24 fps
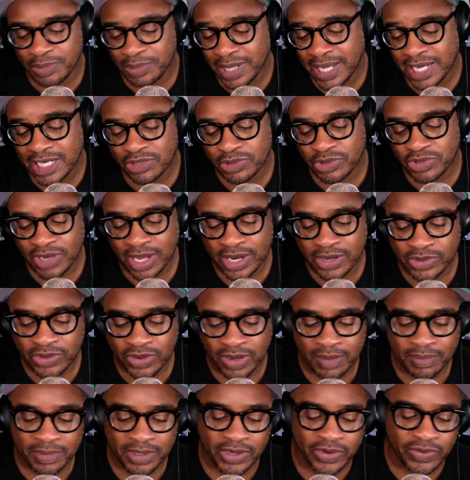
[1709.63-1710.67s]
honest with you, I don't know.
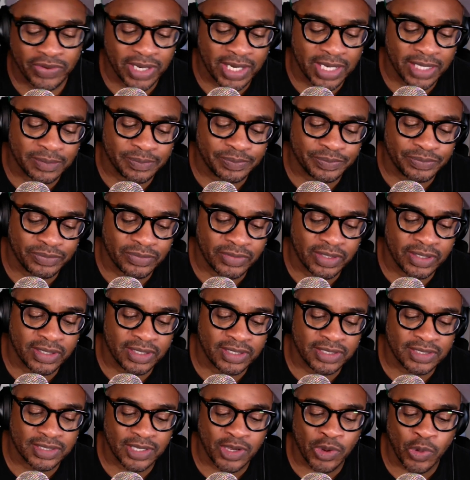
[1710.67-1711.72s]
I mean, Grant
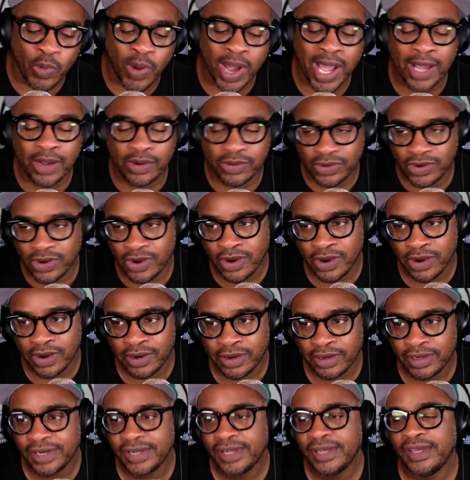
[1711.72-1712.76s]
is a wild
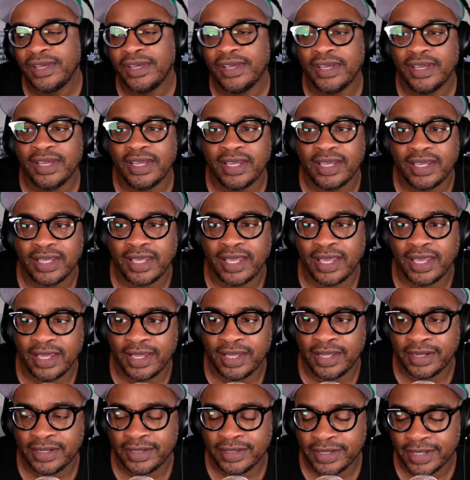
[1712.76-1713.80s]
card,
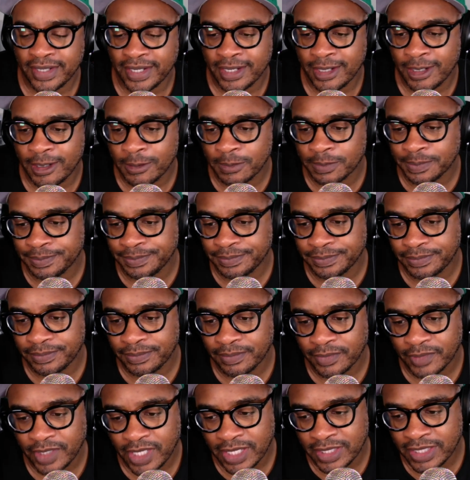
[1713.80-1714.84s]
and
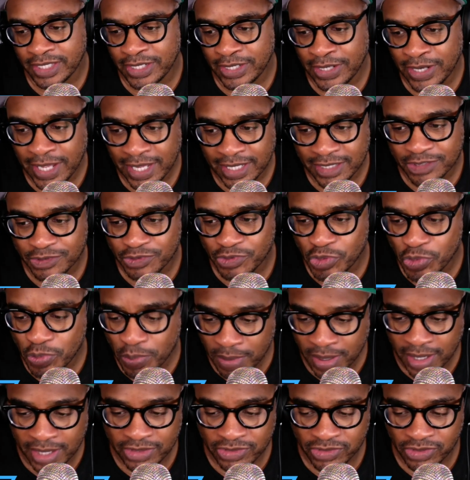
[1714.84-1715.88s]
yeah, the next few
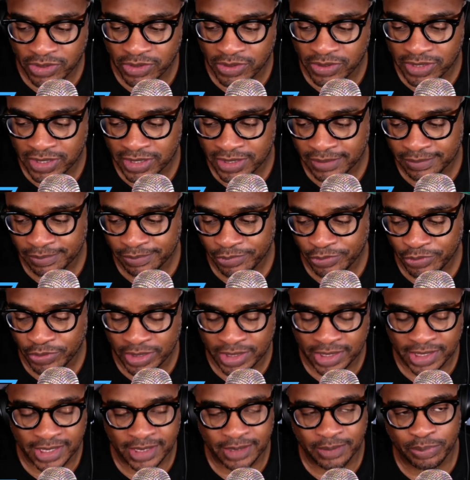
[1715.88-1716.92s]
months are going to
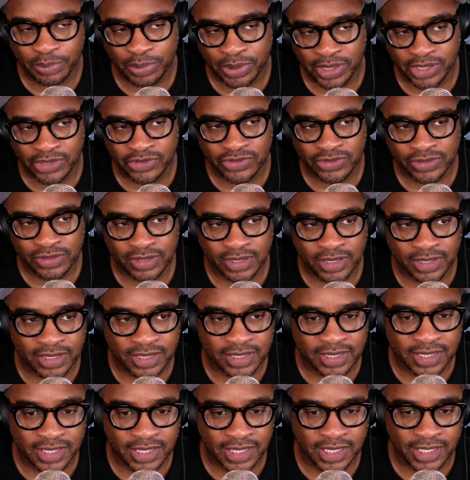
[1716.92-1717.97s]
really be interesting to
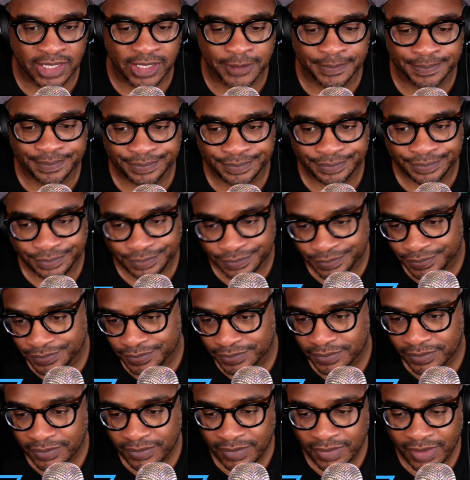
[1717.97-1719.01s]
see
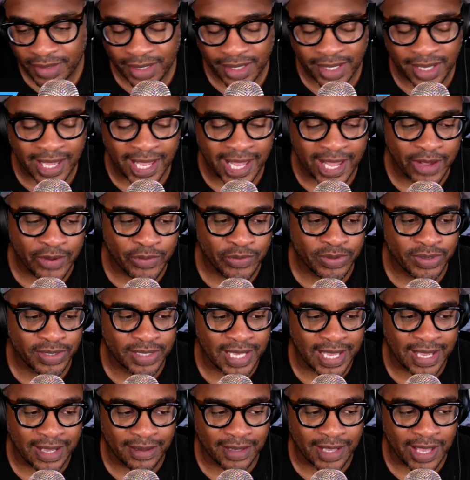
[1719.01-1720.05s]
how
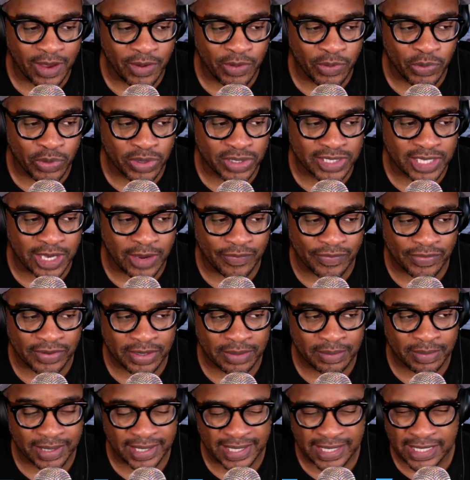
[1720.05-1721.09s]
it works out for
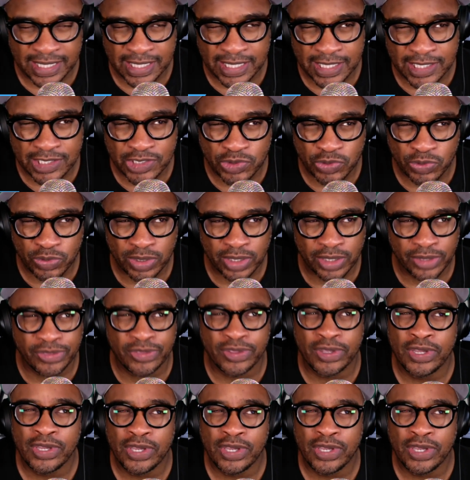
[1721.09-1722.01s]
him. He is with,